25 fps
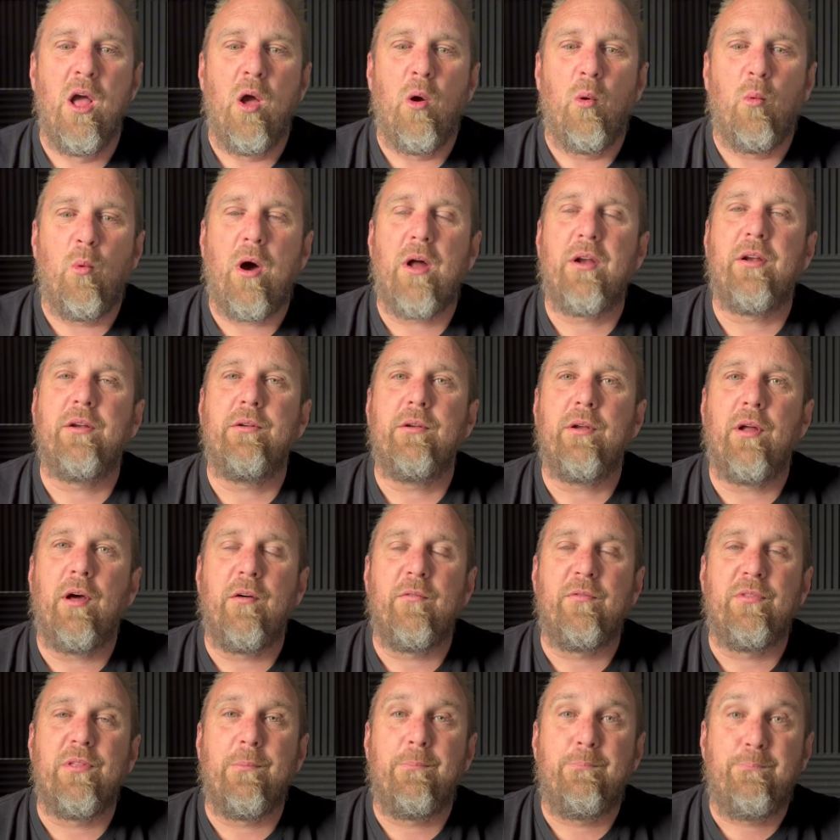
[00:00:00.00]
One
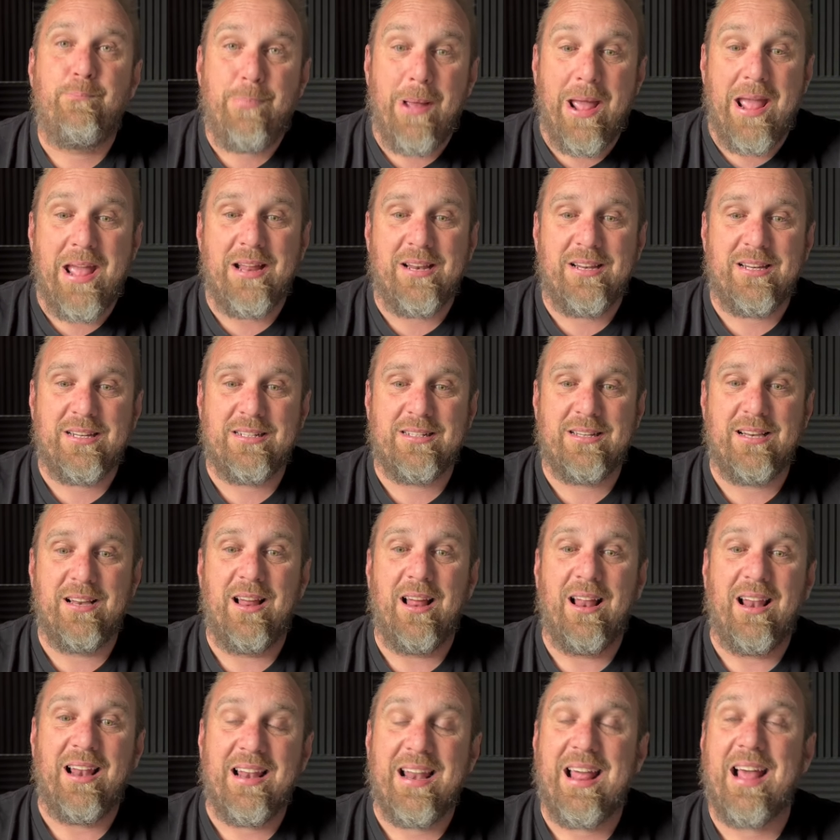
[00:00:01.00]
of the best
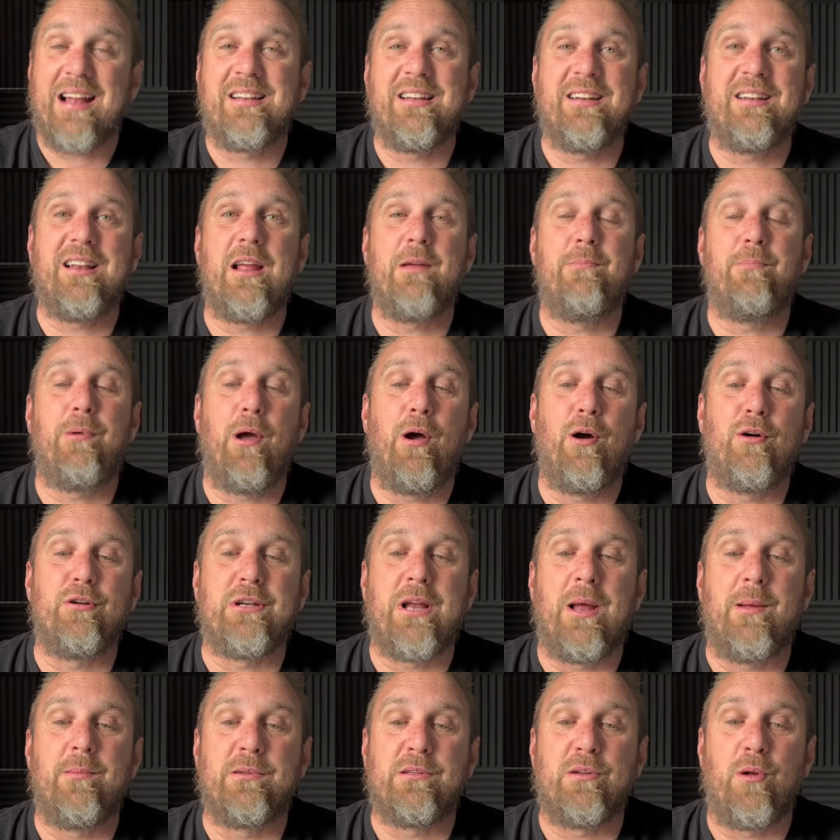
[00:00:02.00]
latter-day Pearl
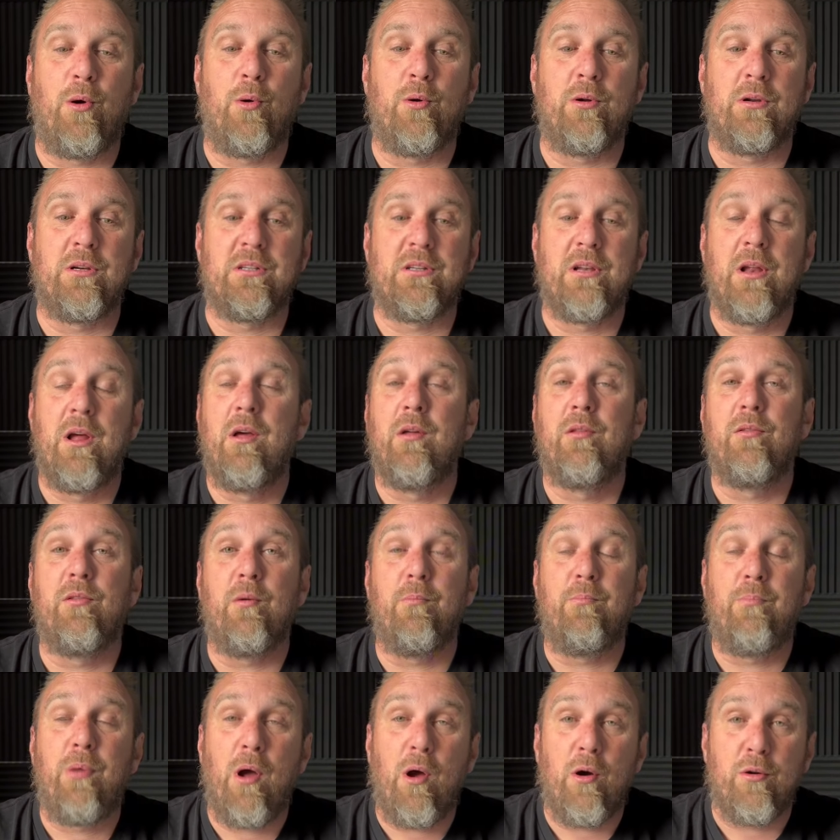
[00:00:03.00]
Jam songs that